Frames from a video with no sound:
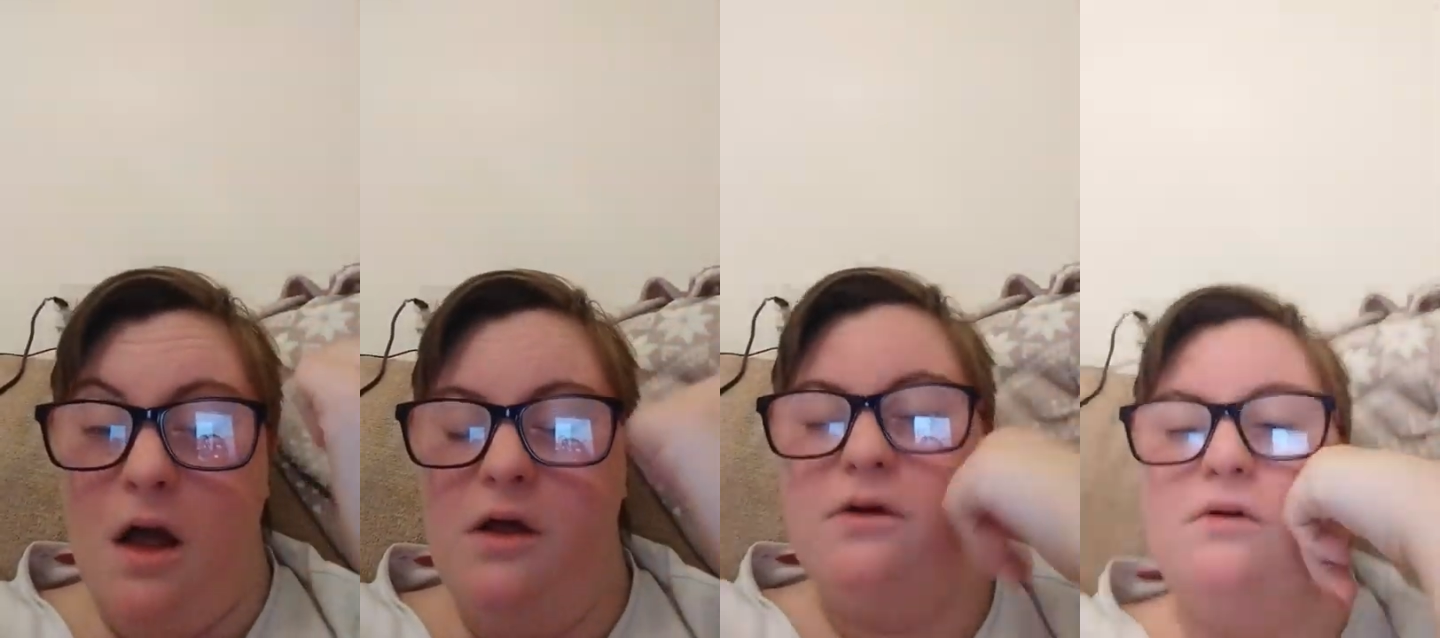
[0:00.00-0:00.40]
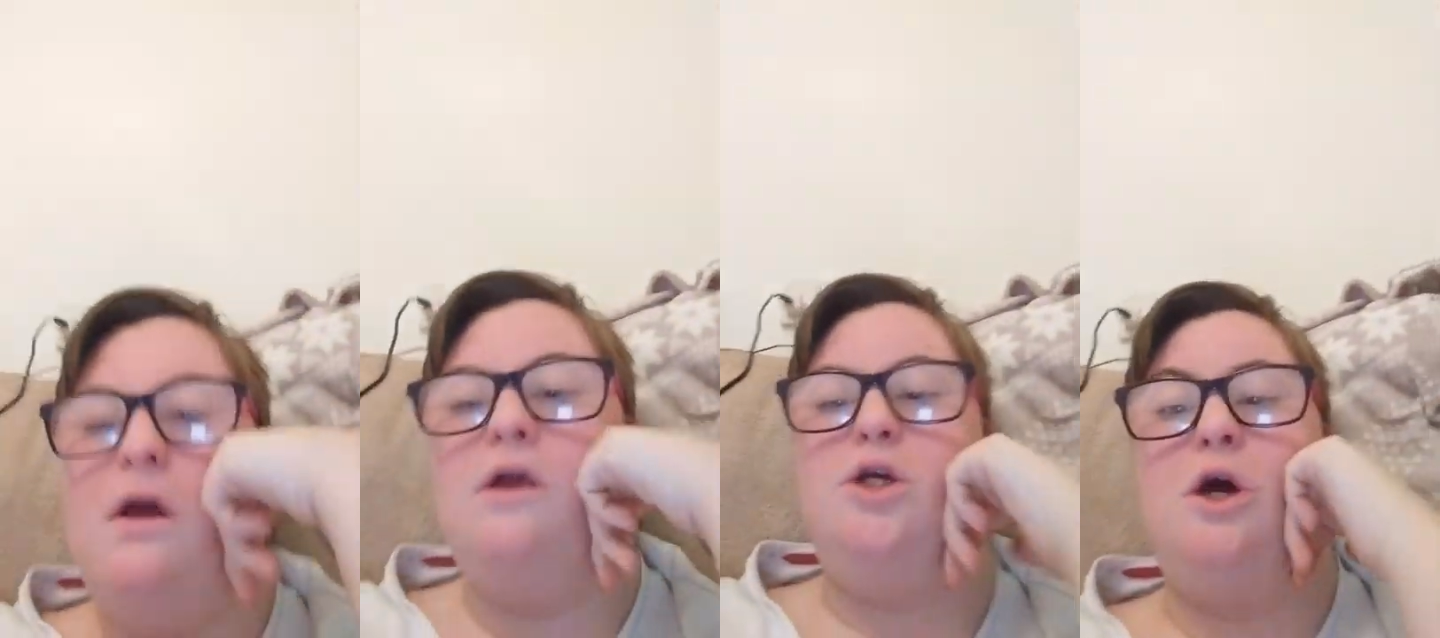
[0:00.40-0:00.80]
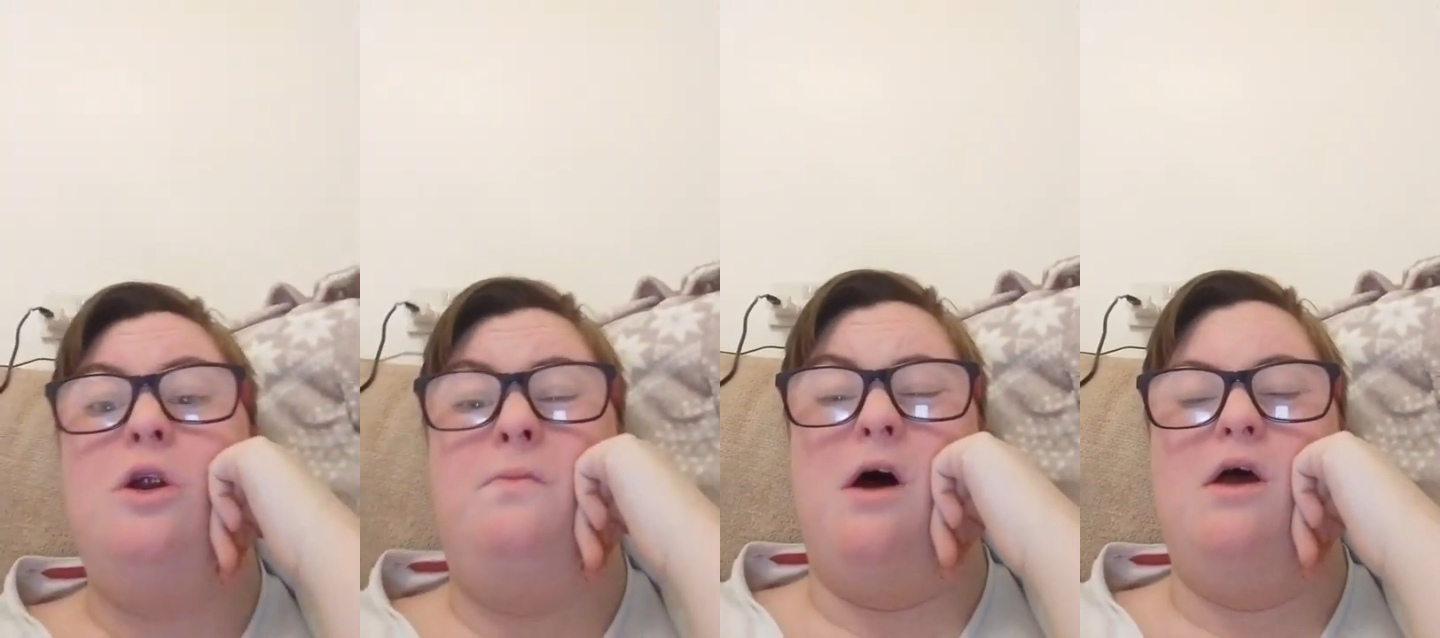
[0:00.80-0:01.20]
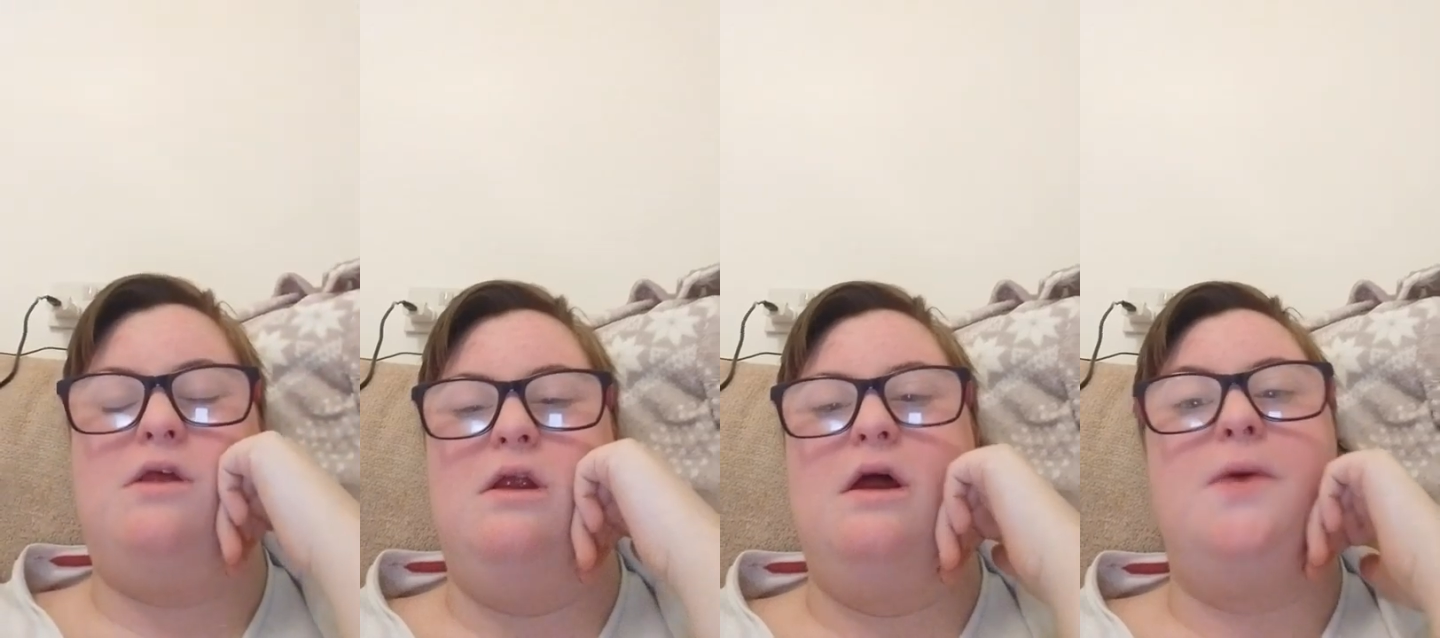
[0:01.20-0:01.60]
in Juniper, it's
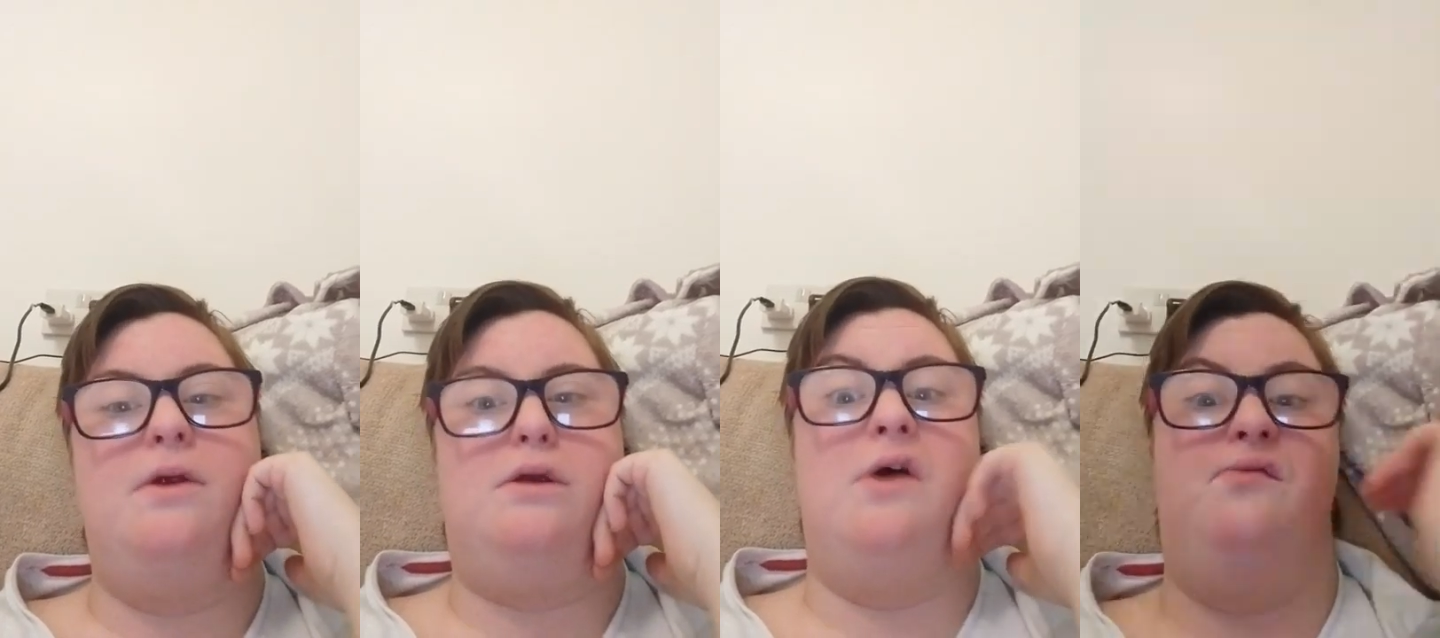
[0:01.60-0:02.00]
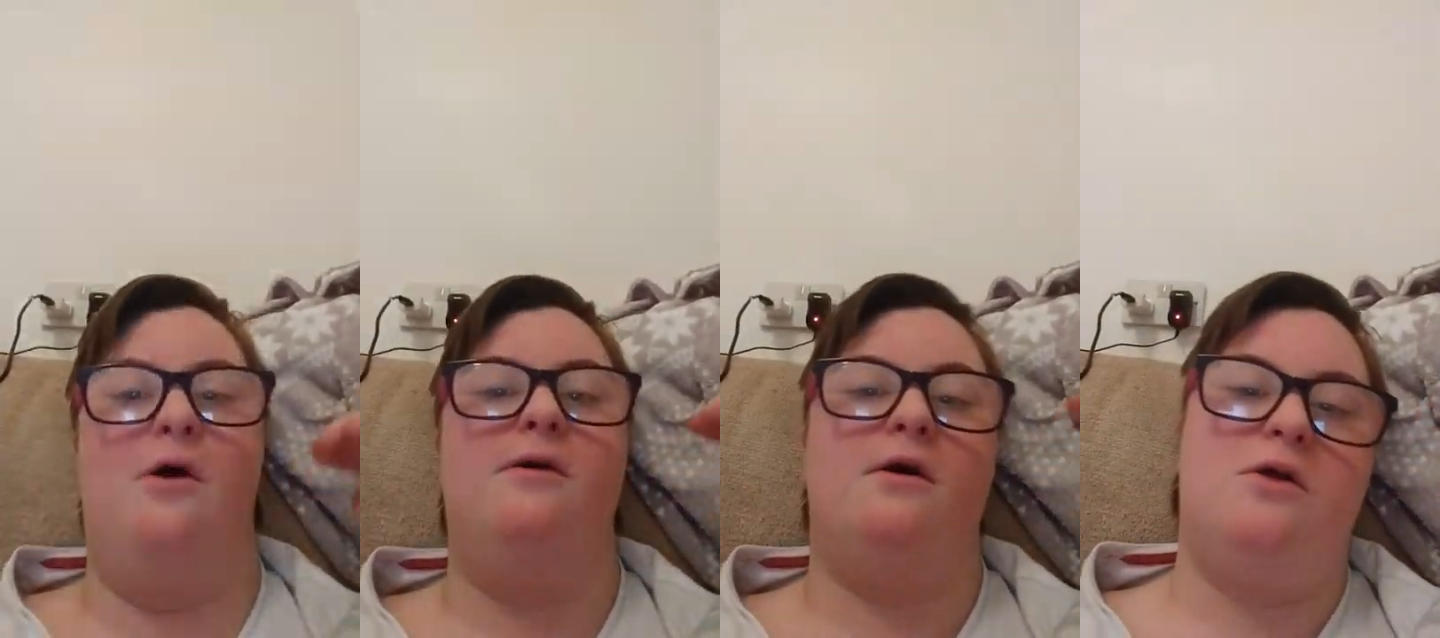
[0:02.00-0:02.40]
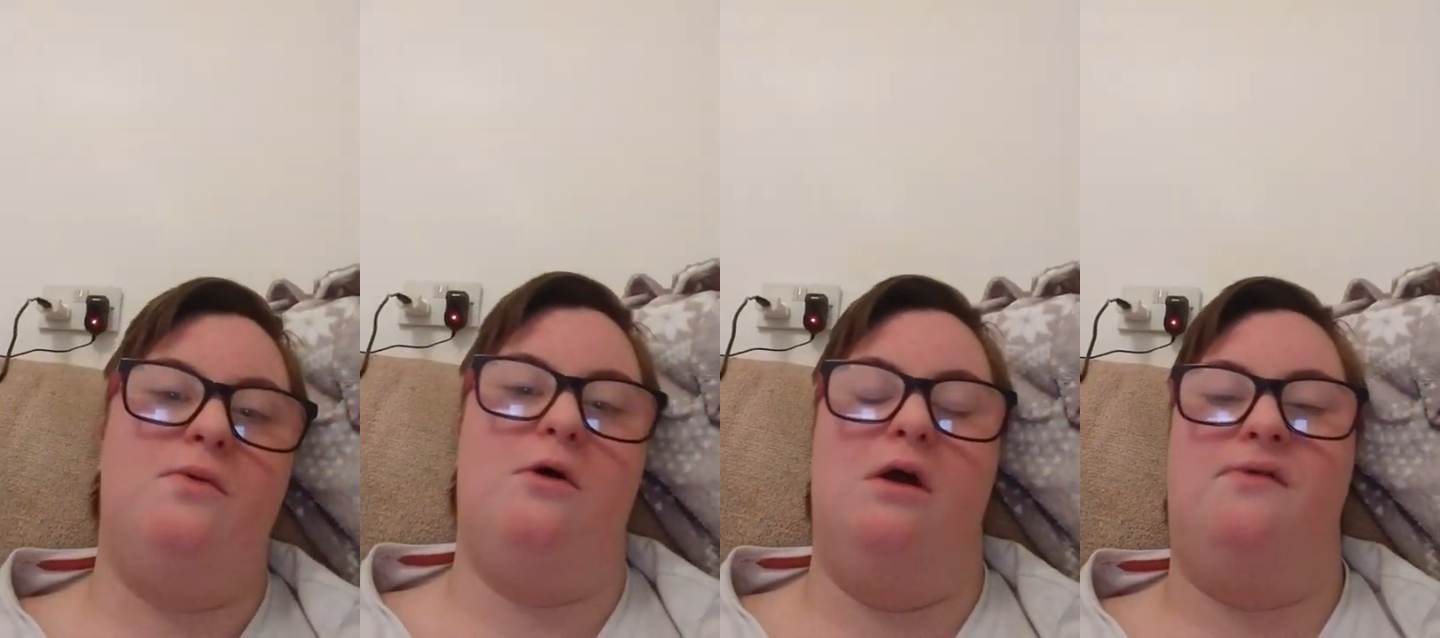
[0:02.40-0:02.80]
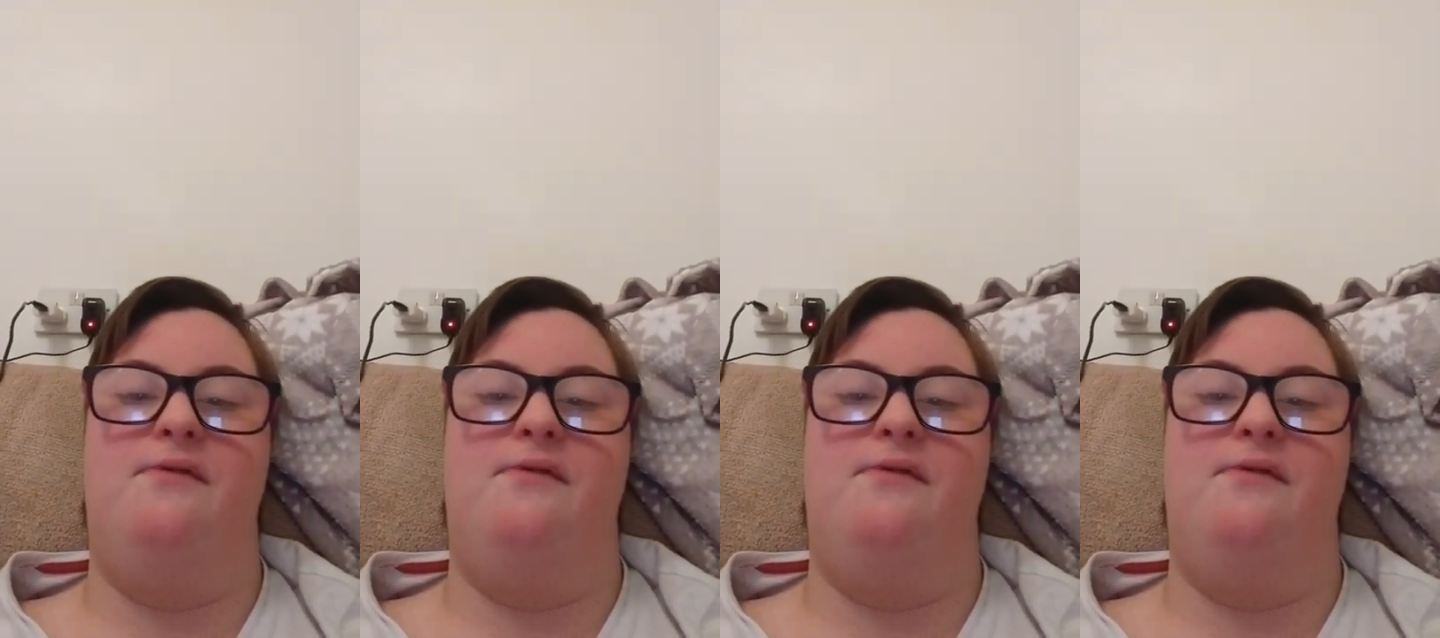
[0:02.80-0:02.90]
a little bit different because we've got like